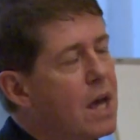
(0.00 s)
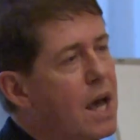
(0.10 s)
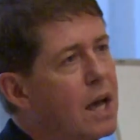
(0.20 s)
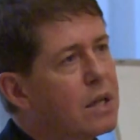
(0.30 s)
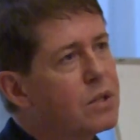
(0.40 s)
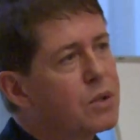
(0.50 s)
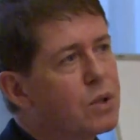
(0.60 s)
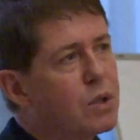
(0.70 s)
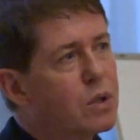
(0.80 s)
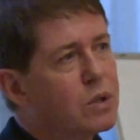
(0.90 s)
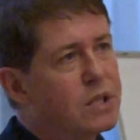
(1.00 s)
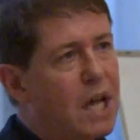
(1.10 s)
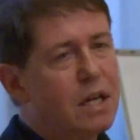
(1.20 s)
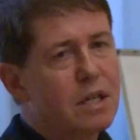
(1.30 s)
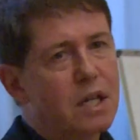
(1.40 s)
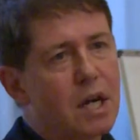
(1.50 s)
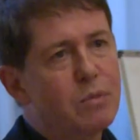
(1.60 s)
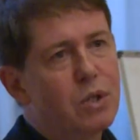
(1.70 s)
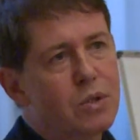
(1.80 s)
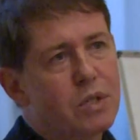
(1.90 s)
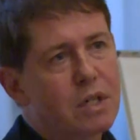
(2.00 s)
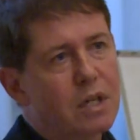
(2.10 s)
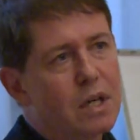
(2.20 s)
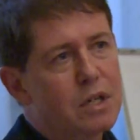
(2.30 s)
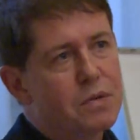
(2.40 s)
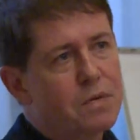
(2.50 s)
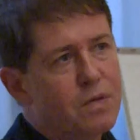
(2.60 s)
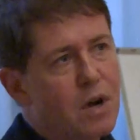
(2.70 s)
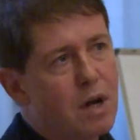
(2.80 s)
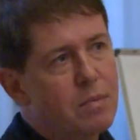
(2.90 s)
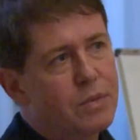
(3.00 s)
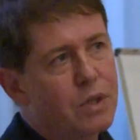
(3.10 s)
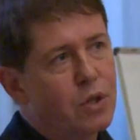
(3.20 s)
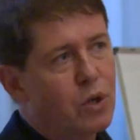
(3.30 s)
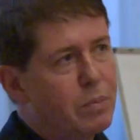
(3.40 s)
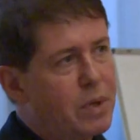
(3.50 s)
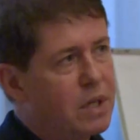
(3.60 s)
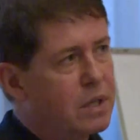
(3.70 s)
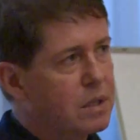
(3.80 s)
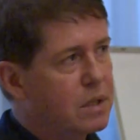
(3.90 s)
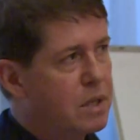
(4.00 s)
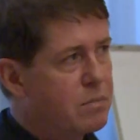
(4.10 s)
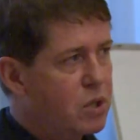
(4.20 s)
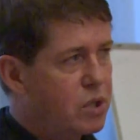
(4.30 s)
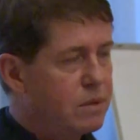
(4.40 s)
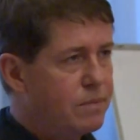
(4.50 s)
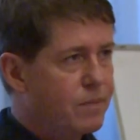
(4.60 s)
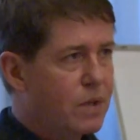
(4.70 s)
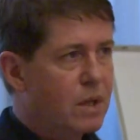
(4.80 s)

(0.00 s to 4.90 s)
And the data that I'm using is from the European Commission.